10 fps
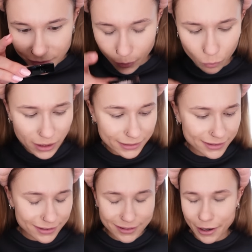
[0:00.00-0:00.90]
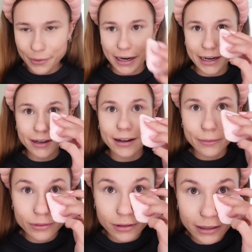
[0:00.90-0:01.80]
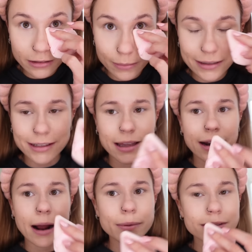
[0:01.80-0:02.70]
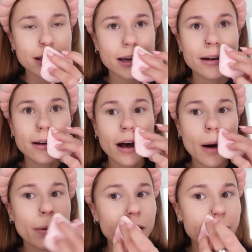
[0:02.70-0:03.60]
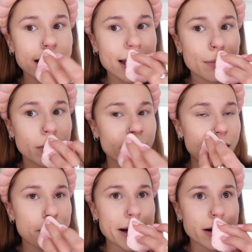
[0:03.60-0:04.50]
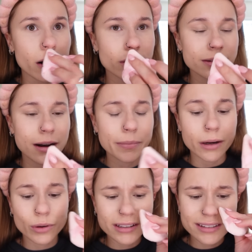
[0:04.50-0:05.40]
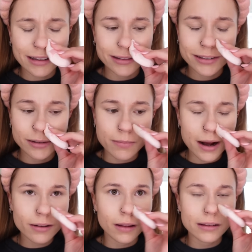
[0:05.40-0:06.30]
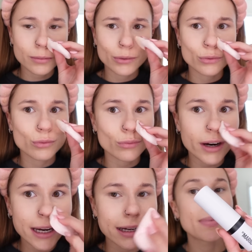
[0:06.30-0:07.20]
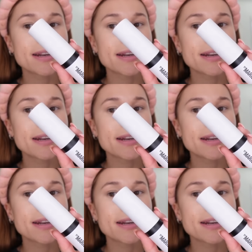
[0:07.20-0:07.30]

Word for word: What? Okay, I was not expecting that. I was like applying it around my nose and I'm like, what is that smell? That smells great.